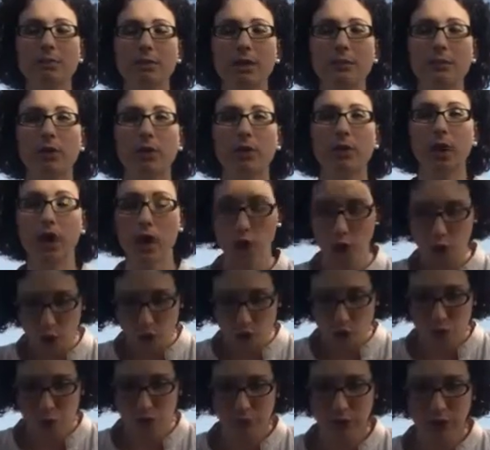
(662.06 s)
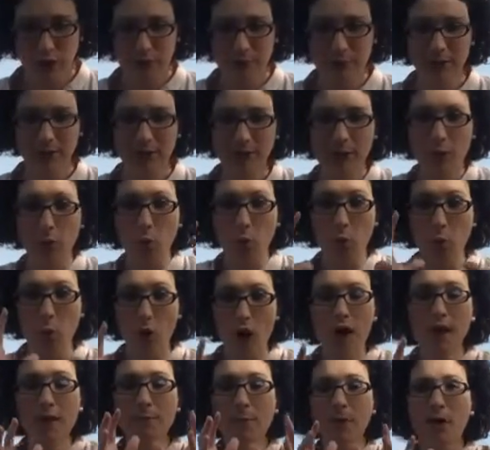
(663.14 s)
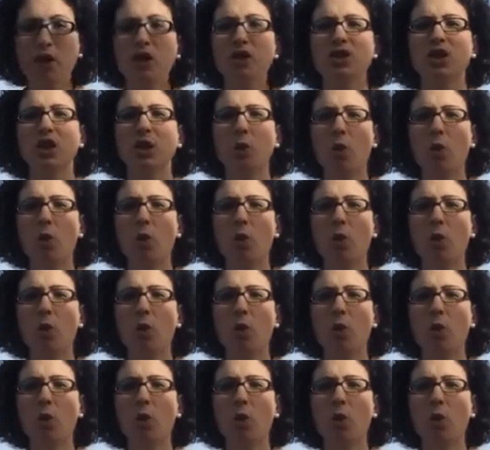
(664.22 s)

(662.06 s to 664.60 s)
people who truly believe that one person,